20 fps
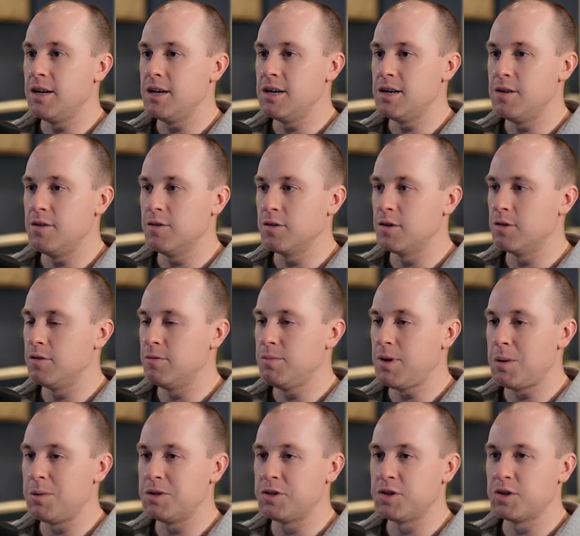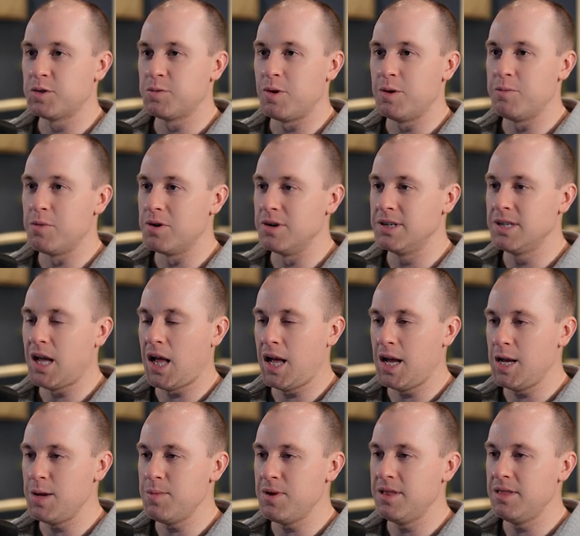I'll go and publish this one more
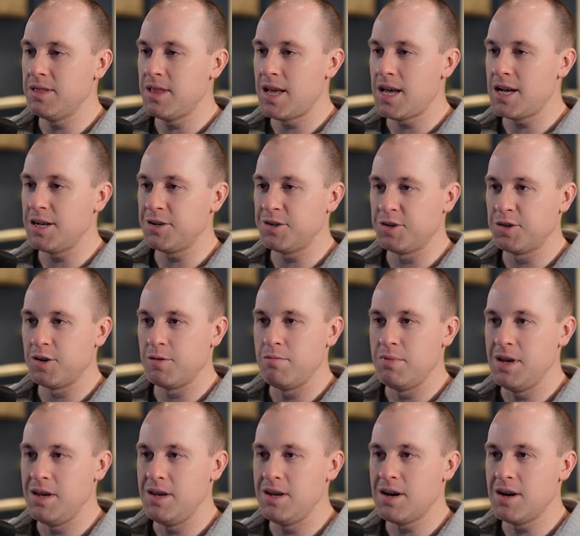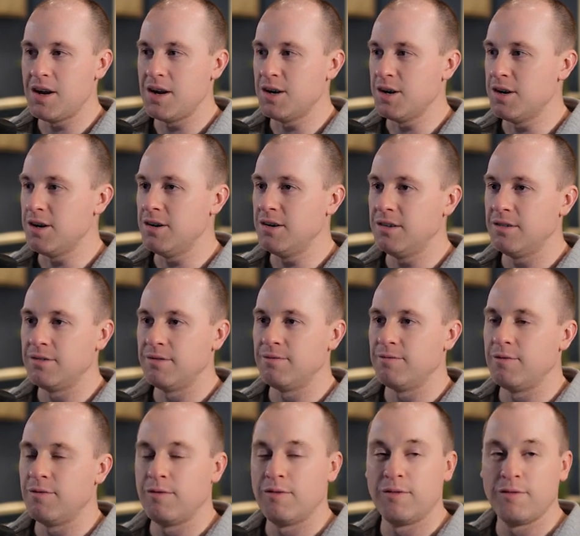time, and that should be our
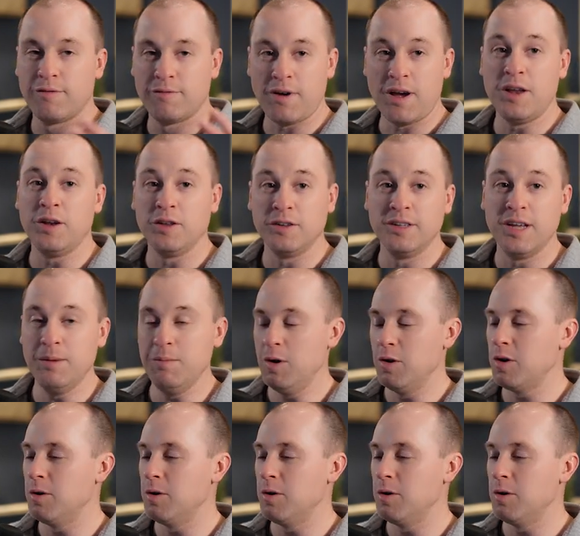final demo